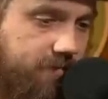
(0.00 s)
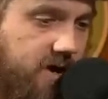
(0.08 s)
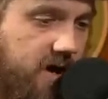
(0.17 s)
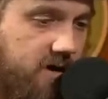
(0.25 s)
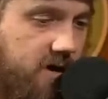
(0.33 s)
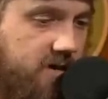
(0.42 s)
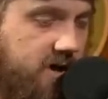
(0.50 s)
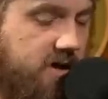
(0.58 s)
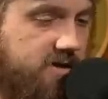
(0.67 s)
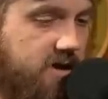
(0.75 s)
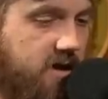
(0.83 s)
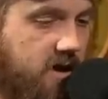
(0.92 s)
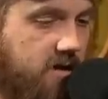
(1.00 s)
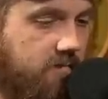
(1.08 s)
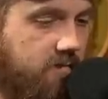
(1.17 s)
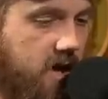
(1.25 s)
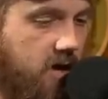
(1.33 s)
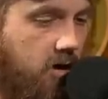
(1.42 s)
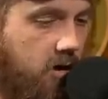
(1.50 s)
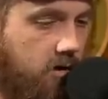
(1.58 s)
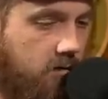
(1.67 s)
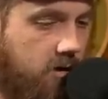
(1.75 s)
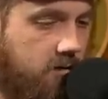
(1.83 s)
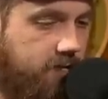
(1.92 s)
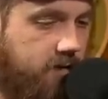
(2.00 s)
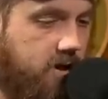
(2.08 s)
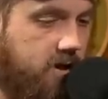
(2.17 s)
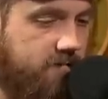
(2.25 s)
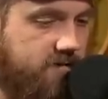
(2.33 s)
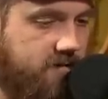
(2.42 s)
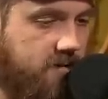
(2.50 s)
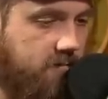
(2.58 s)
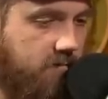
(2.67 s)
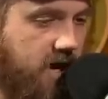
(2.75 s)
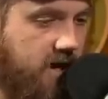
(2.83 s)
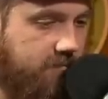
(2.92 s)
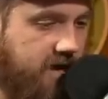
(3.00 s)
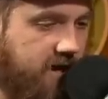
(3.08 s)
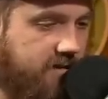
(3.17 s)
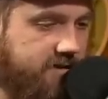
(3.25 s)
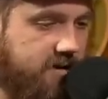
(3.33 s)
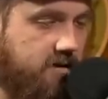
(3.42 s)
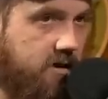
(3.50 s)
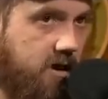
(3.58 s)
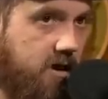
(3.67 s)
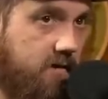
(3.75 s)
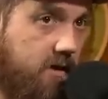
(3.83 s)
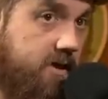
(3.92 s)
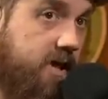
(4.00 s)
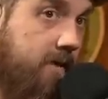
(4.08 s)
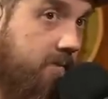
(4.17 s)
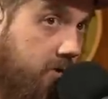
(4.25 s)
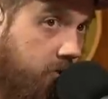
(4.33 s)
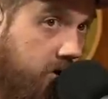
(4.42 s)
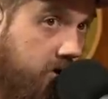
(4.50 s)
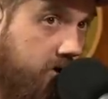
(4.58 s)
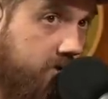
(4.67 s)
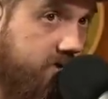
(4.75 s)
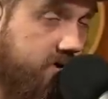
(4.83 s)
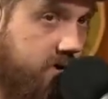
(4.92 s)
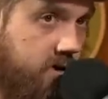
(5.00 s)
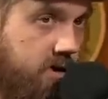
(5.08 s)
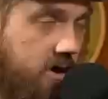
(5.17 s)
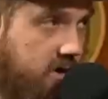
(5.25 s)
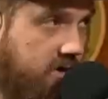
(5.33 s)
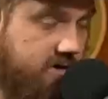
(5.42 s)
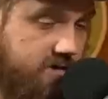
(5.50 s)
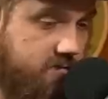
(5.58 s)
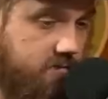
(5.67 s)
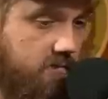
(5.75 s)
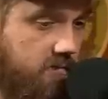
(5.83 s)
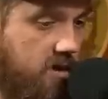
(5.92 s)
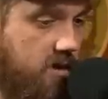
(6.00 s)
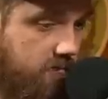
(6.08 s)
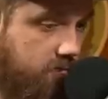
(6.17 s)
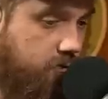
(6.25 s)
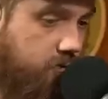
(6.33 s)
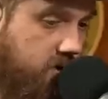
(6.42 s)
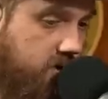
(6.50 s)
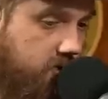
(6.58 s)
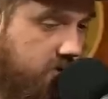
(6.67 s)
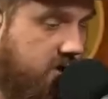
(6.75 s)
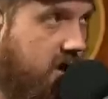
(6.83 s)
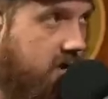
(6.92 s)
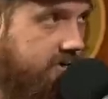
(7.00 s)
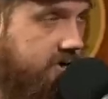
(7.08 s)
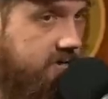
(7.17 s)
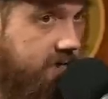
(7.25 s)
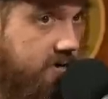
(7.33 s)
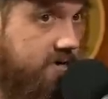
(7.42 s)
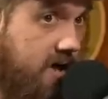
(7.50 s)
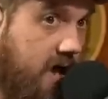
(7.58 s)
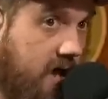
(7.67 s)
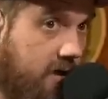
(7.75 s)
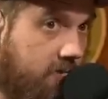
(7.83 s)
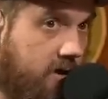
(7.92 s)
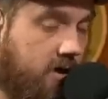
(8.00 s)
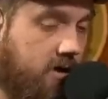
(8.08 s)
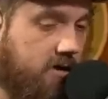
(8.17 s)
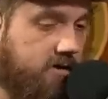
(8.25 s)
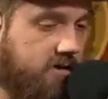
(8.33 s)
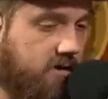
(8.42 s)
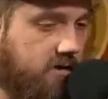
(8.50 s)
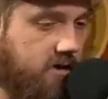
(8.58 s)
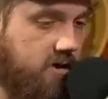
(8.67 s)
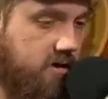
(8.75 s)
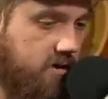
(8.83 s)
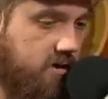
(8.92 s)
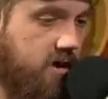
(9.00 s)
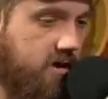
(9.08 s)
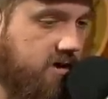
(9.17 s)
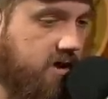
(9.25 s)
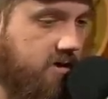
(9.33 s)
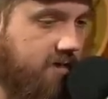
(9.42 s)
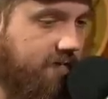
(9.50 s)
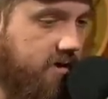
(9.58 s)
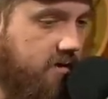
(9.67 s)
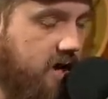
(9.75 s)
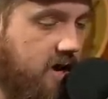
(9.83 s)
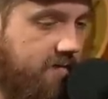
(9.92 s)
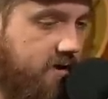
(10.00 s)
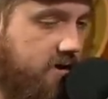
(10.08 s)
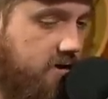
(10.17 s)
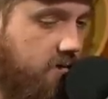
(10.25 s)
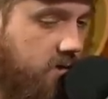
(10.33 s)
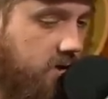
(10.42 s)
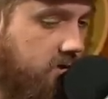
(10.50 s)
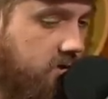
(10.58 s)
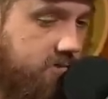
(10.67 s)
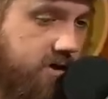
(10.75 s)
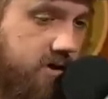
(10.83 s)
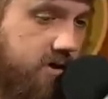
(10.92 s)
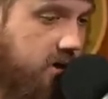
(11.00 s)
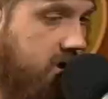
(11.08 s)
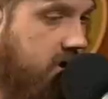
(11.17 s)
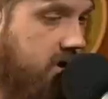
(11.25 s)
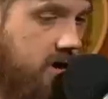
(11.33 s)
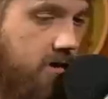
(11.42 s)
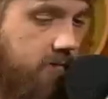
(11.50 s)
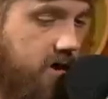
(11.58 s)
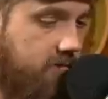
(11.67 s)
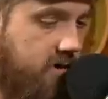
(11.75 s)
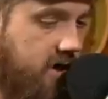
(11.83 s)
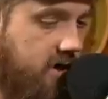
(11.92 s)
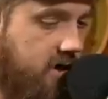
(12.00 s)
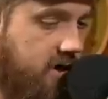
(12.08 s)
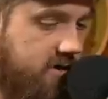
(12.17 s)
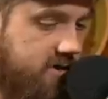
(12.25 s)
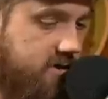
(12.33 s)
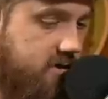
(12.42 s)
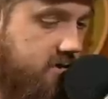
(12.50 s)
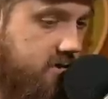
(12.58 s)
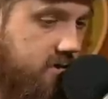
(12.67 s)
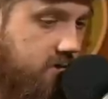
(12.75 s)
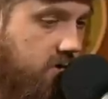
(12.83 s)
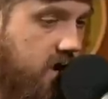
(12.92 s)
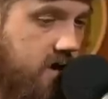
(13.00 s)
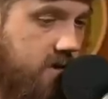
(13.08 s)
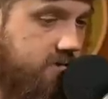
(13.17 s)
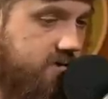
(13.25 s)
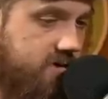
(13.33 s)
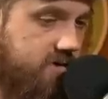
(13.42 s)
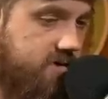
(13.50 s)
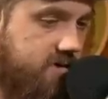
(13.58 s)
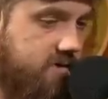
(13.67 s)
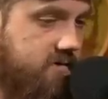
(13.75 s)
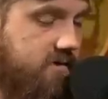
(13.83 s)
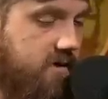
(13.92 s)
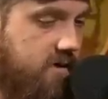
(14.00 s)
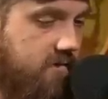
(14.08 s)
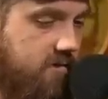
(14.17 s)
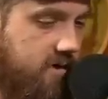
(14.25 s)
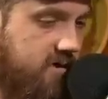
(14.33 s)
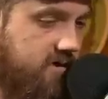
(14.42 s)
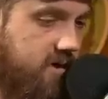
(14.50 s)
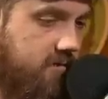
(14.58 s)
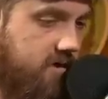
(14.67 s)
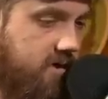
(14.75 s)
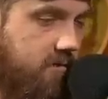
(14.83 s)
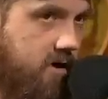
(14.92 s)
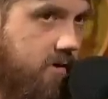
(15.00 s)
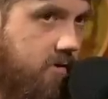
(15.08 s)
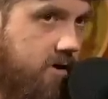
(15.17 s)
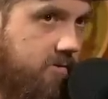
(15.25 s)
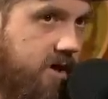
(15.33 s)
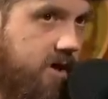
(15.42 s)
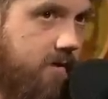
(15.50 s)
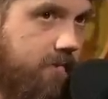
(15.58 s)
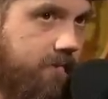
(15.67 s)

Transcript: I, I think it's a, a, a harder road for him to impact Patterson than Damien Williams in his in what it will be Allgeier's first game. So it, I think you can feel confident in the workload, but a running back against the Rams is uh, that's not really where I want to be.